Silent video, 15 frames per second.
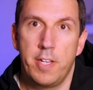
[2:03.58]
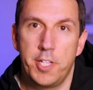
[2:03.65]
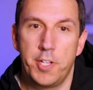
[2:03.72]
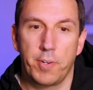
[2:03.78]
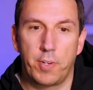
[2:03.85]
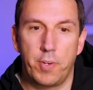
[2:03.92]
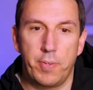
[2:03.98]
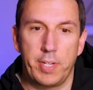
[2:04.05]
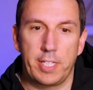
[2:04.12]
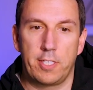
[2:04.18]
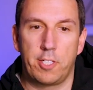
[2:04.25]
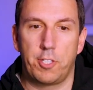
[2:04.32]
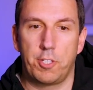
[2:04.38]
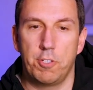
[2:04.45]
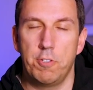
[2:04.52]
you're going
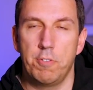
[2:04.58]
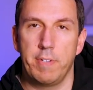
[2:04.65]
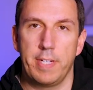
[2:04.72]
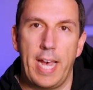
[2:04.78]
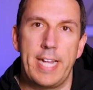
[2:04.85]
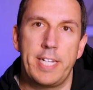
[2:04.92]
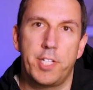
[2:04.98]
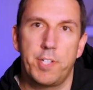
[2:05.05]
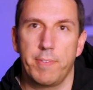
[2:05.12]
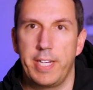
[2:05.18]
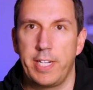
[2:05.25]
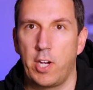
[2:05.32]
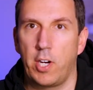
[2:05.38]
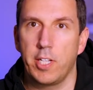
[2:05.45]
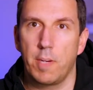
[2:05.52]
to enter
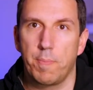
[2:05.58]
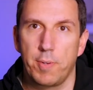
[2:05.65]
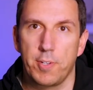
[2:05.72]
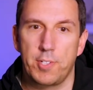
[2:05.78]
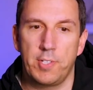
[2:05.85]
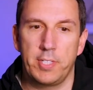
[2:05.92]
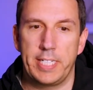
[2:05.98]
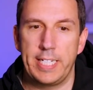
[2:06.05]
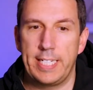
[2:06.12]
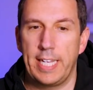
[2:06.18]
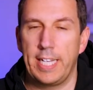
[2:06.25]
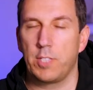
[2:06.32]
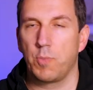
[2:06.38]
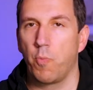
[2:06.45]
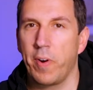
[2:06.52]
in all your personal
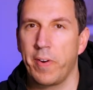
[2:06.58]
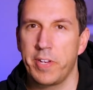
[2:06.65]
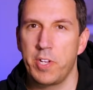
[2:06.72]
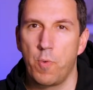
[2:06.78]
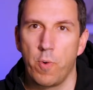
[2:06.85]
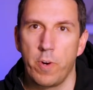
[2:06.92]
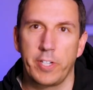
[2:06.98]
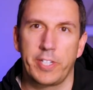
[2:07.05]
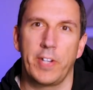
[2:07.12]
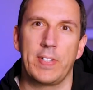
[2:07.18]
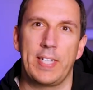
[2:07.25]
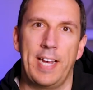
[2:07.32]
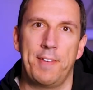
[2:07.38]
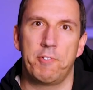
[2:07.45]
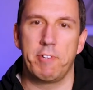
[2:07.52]
details, where you work. You're
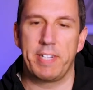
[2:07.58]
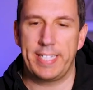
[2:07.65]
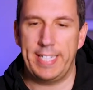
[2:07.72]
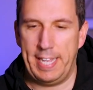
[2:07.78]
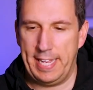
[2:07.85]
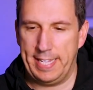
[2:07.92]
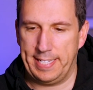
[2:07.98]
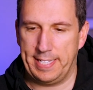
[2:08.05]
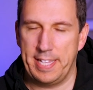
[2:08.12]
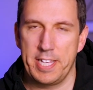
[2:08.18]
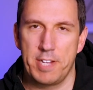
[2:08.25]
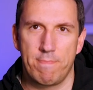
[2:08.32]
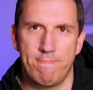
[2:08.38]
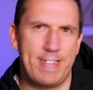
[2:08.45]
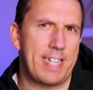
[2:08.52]
gonna have to attest that
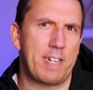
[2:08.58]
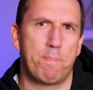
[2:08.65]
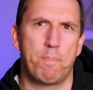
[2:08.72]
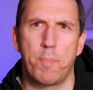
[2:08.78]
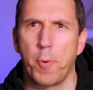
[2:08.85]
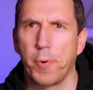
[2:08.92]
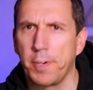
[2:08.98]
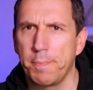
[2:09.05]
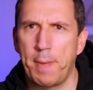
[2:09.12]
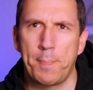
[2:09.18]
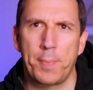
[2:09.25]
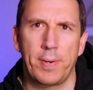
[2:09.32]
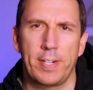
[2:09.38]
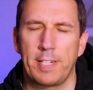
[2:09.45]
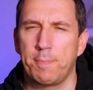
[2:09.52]
you're not a board
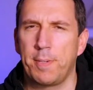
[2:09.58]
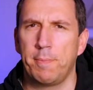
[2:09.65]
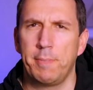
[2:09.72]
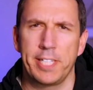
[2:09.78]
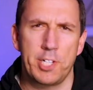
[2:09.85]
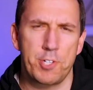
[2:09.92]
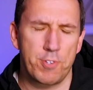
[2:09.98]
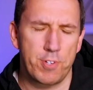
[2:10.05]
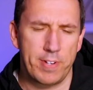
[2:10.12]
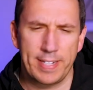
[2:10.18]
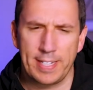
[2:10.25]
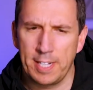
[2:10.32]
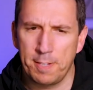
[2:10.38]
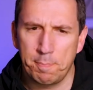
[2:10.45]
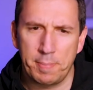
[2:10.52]
member on a publicly
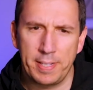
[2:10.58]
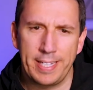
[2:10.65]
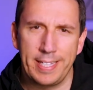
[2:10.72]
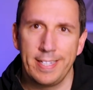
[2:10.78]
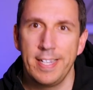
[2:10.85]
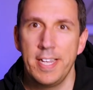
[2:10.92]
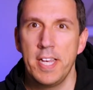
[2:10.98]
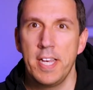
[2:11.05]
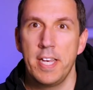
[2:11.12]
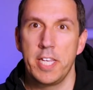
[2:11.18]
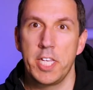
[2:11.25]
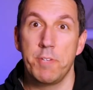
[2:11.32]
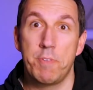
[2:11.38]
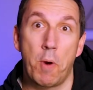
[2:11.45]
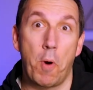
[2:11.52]
traded company.
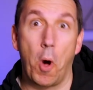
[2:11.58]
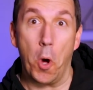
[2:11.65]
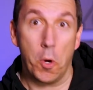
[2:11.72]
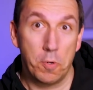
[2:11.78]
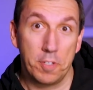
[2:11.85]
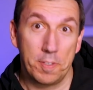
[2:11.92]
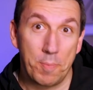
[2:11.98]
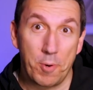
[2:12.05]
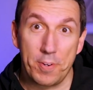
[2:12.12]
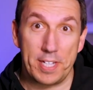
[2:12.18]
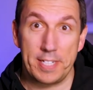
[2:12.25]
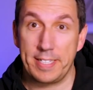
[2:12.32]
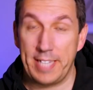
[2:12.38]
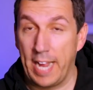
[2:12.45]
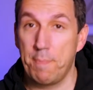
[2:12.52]
You don't own more
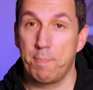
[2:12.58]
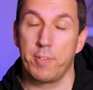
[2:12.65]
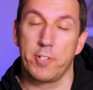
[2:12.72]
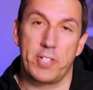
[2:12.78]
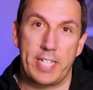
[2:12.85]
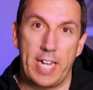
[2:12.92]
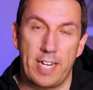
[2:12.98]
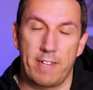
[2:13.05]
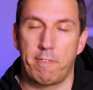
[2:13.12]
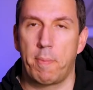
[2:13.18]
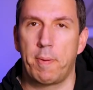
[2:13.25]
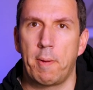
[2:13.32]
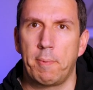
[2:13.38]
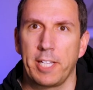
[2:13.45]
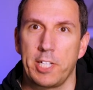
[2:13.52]
than ten percent of a
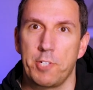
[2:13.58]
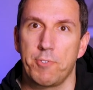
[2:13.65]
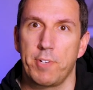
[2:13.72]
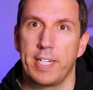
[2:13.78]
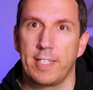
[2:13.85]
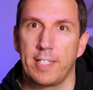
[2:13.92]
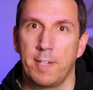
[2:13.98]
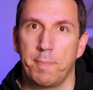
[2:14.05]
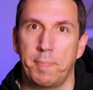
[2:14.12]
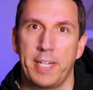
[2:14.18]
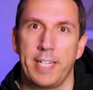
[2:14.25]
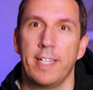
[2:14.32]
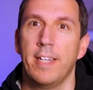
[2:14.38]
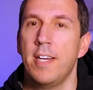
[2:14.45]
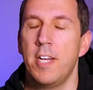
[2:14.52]
publicly traded
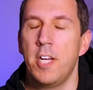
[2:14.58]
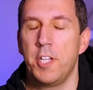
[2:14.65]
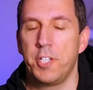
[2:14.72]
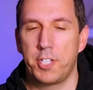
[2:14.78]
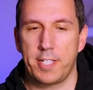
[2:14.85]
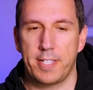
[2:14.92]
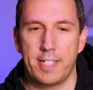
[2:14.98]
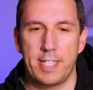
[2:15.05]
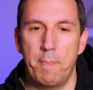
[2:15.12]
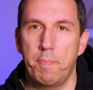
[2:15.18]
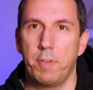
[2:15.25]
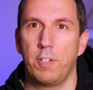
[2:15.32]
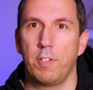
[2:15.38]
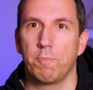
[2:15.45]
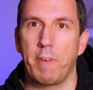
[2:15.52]
company, just
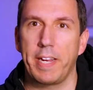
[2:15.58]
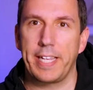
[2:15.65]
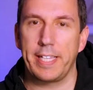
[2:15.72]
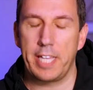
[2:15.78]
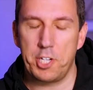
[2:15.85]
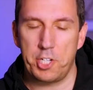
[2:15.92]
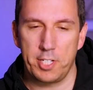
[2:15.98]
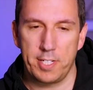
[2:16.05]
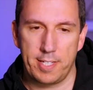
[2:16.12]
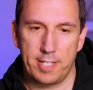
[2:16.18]
simple regulation